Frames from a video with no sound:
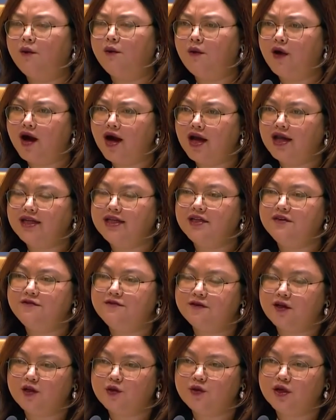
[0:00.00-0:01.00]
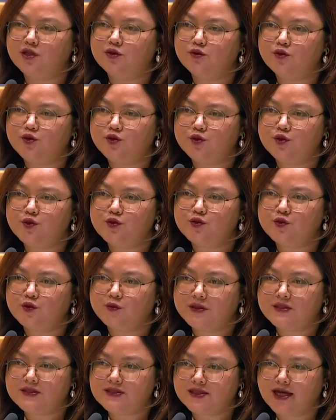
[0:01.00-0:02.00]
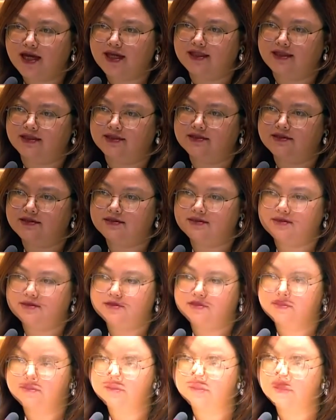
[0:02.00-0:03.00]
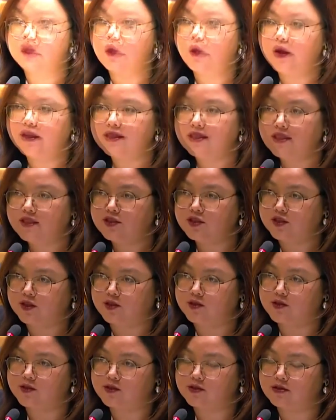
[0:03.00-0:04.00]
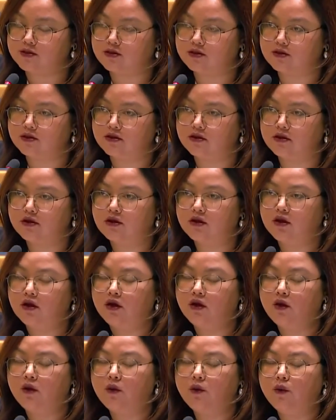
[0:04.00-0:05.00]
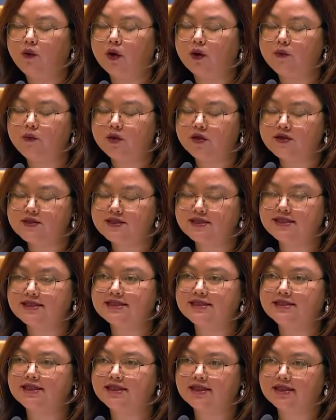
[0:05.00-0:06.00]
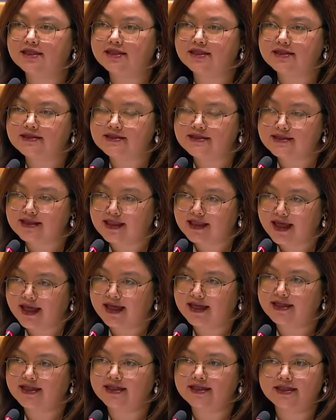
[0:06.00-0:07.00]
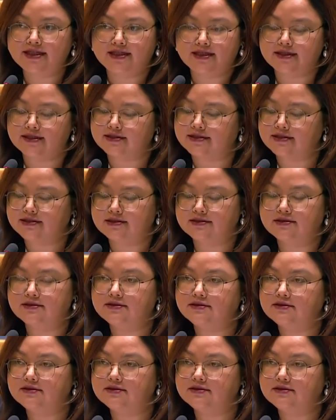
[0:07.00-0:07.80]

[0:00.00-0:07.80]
why did Vanuatu choose to be silent when teachers were mercilessly slayed and killed?